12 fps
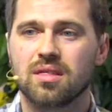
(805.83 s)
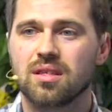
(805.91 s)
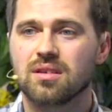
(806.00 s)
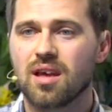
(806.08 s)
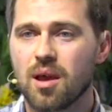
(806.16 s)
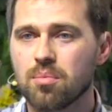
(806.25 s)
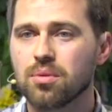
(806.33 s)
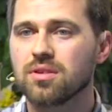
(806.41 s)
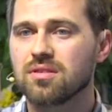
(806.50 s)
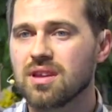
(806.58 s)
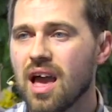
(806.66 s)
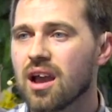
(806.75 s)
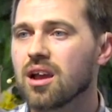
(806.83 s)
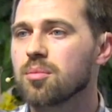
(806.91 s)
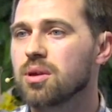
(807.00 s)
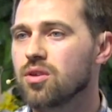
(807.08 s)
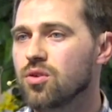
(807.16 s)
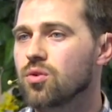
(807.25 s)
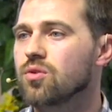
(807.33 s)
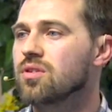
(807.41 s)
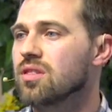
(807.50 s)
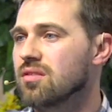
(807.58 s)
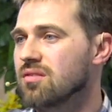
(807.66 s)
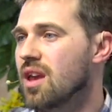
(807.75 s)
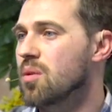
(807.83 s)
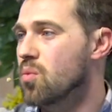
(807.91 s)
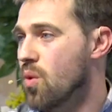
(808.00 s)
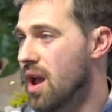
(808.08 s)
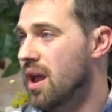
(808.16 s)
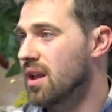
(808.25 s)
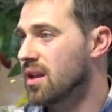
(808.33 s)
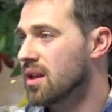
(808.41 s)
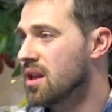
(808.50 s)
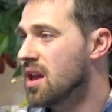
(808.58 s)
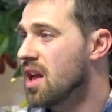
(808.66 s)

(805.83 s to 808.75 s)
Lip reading: The temple is not going to be used in the same way.